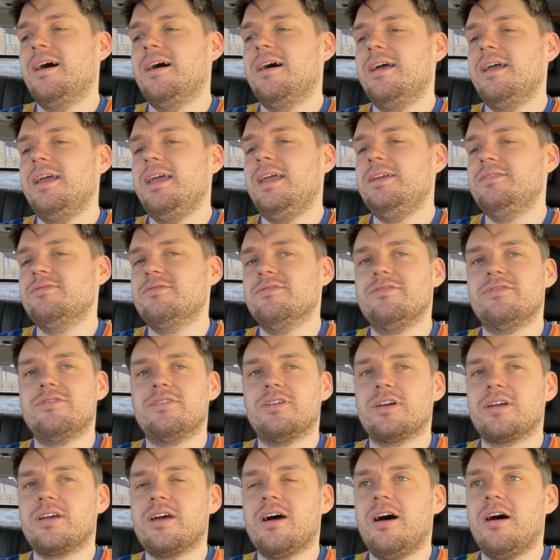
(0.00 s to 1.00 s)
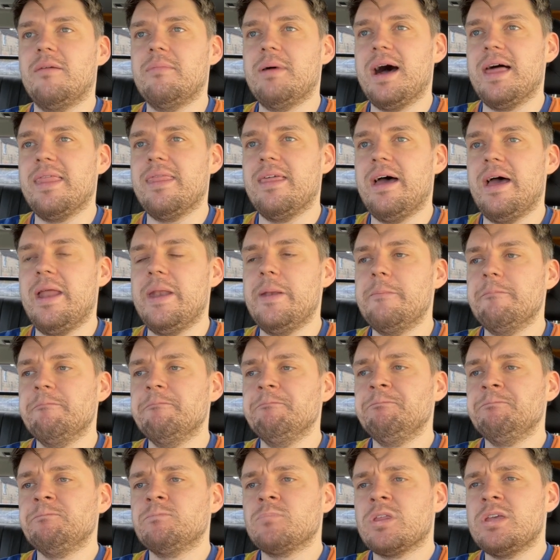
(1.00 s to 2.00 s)
Even for a car back then.
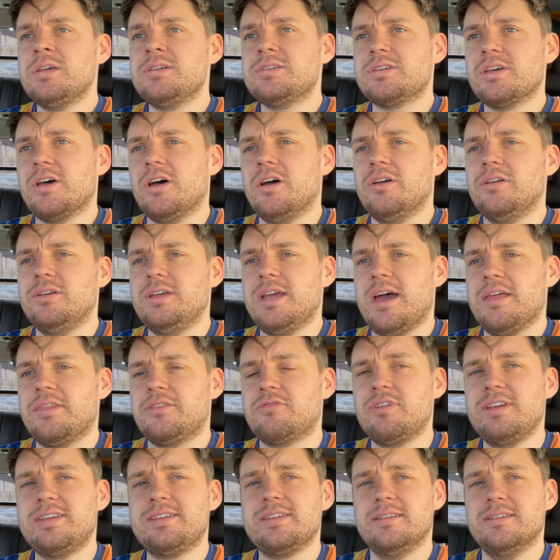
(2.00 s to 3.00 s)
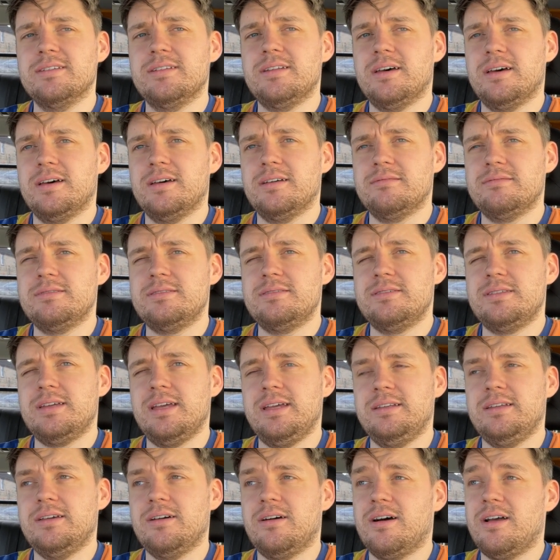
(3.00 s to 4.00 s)
So yeah, 3-cylinder
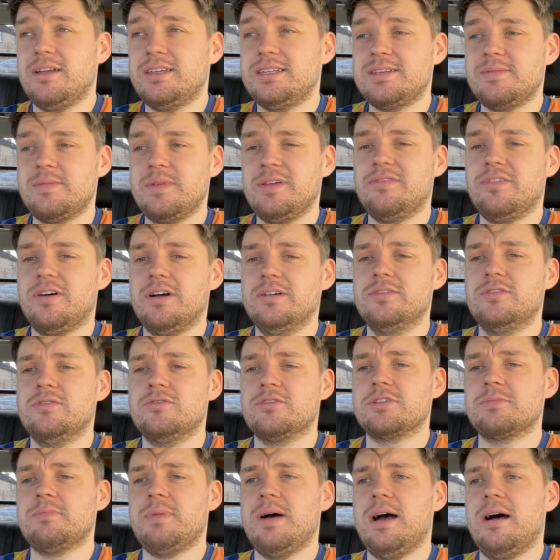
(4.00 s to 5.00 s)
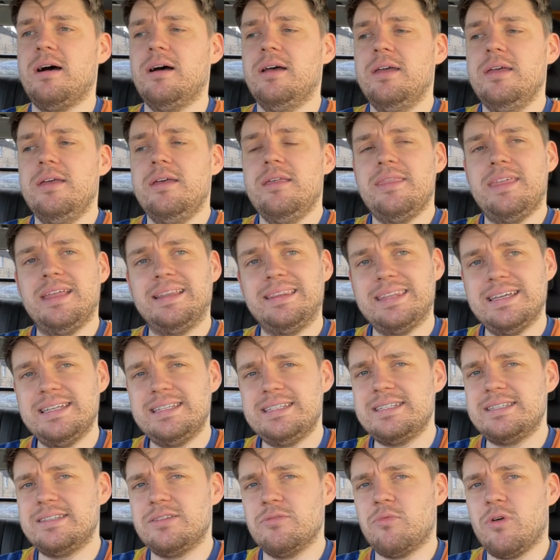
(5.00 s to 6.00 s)
TDI, 75 horsepower. I think this
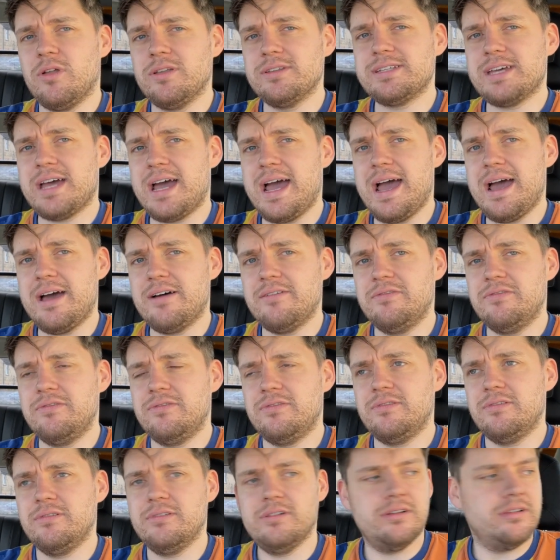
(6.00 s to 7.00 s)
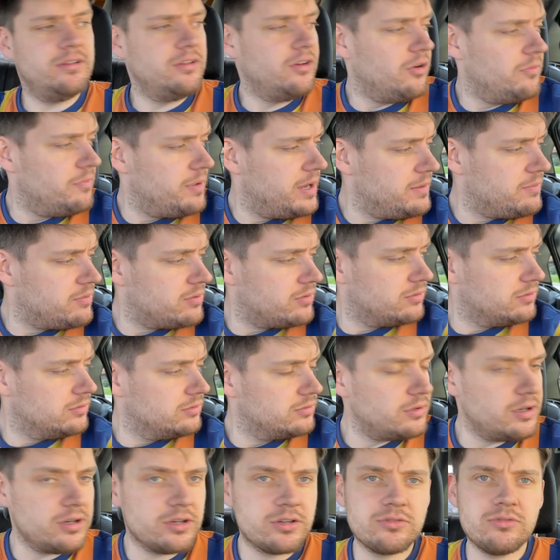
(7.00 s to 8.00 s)
is the one to have. A lot of people
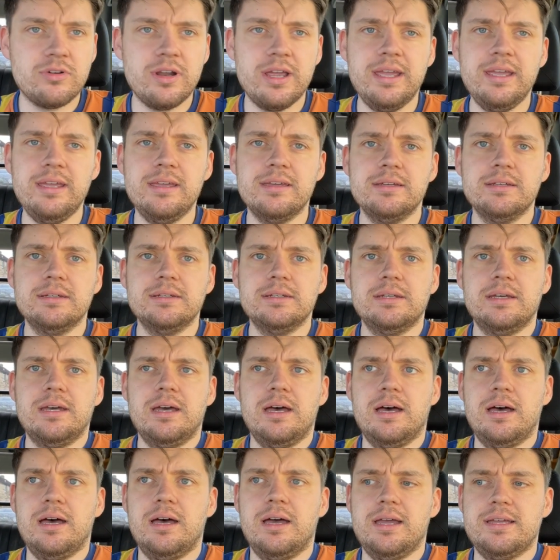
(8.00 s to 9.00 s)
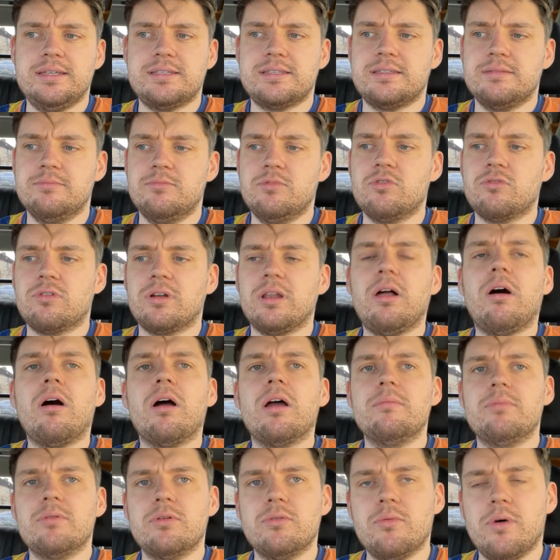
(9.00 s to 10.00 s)
agree. It's the more
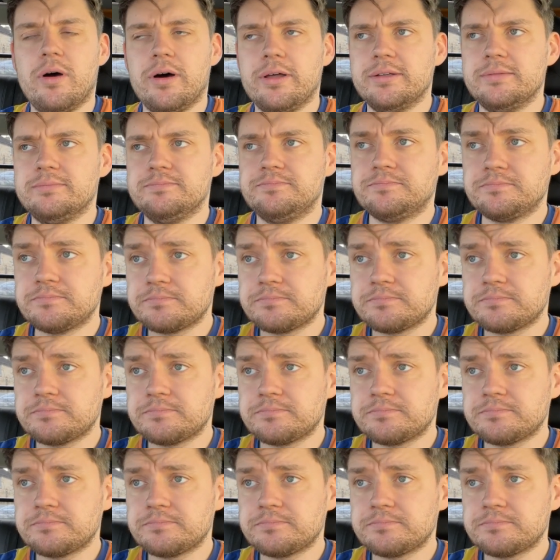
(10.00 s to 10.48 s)
reliable one